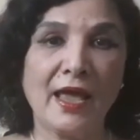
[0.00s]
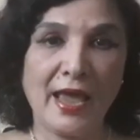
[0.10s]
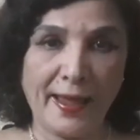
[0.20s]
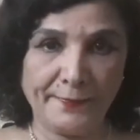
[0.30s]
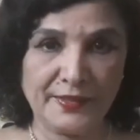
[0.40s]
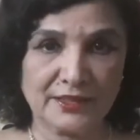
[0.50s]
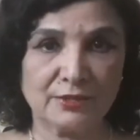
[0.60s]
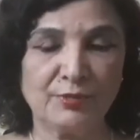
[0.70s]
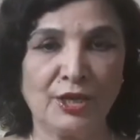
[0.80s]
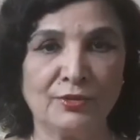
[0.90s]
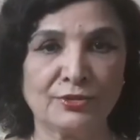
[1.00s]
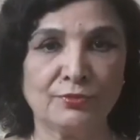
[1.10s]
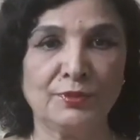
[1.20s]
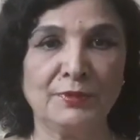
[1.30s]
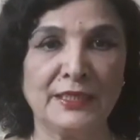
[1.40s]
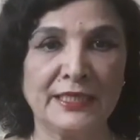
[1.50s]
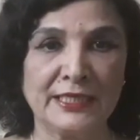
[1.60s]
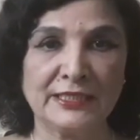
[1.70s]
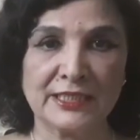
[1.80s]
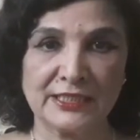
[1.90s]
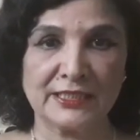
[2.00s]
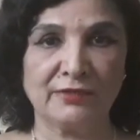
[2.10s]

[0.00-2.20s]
habits may also be maintained, such as